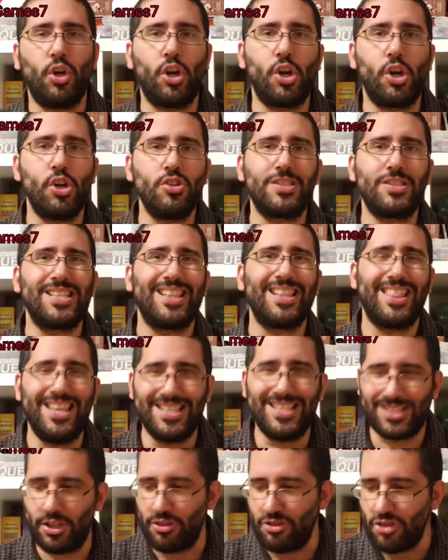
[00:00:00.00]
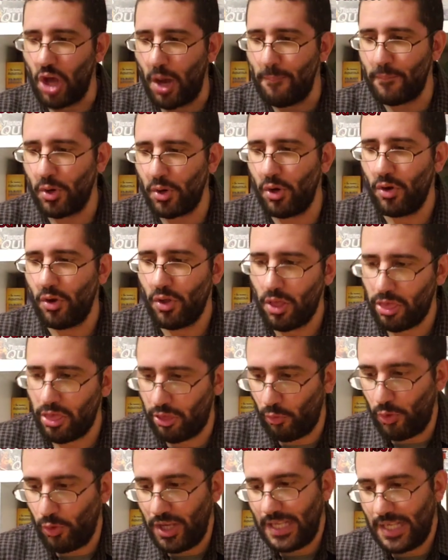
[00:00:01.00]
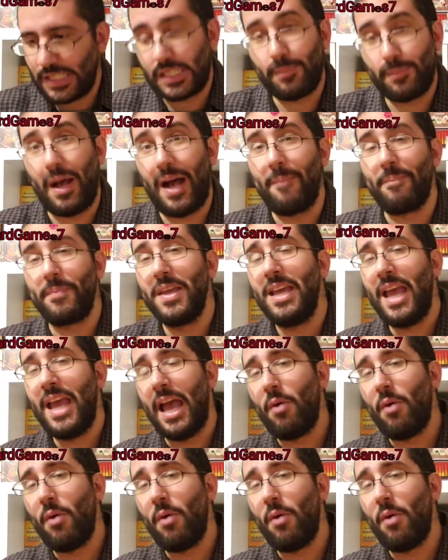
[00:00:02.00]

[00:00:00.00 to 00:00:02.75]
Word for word: earns this number three spot.